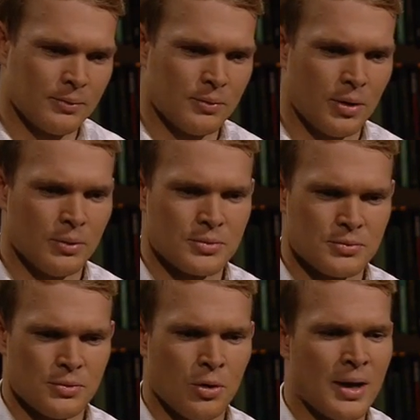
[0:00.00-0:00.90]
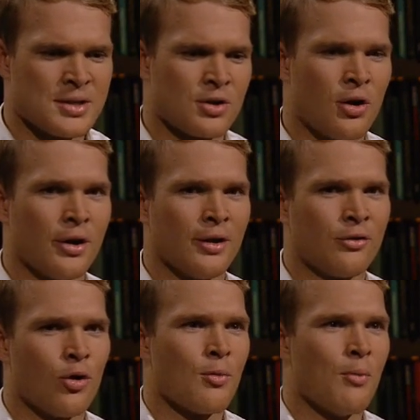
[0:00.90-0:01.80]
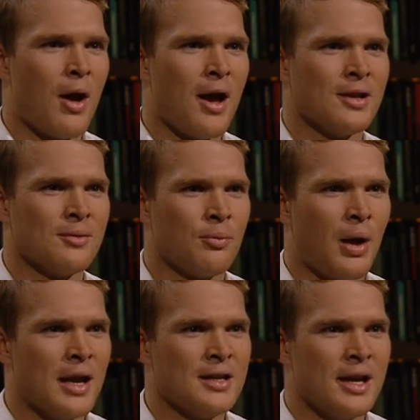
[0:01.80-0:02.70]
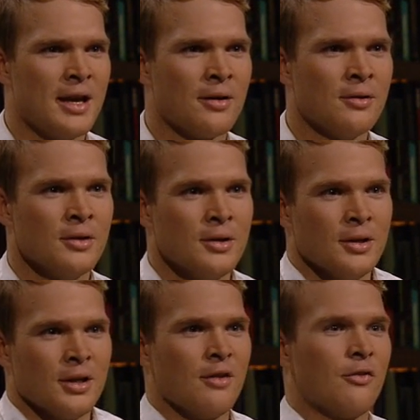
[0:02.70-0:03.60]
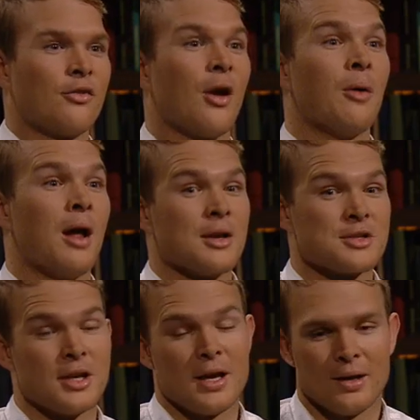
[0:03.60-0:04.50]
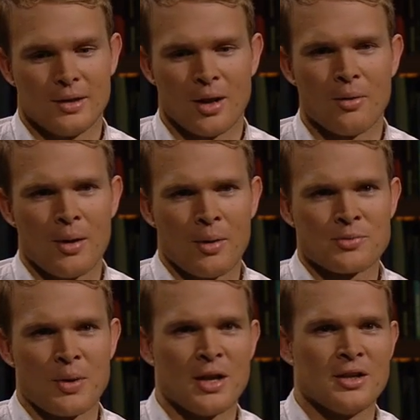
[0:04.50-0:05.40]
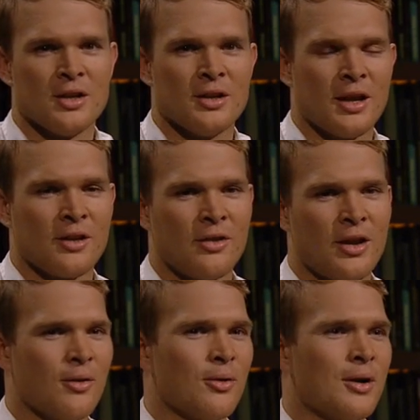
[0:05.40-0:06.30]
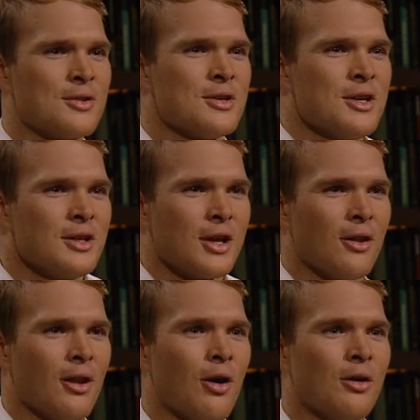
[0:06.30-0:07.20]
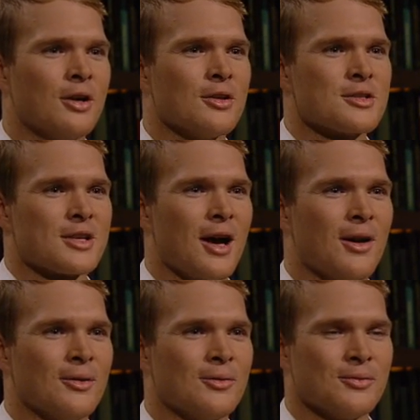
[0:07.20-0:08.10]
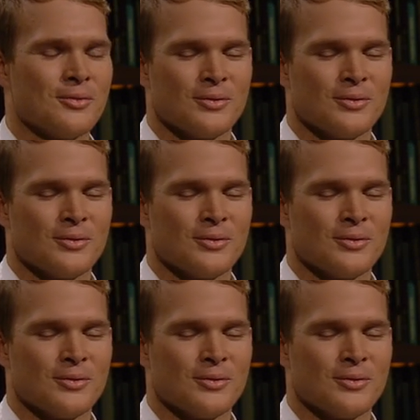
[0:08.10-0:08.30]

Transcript: I was always kind of took my pain down. If someone asked you, how much pain you're in out of 10, I would always go to the lower end of the scale and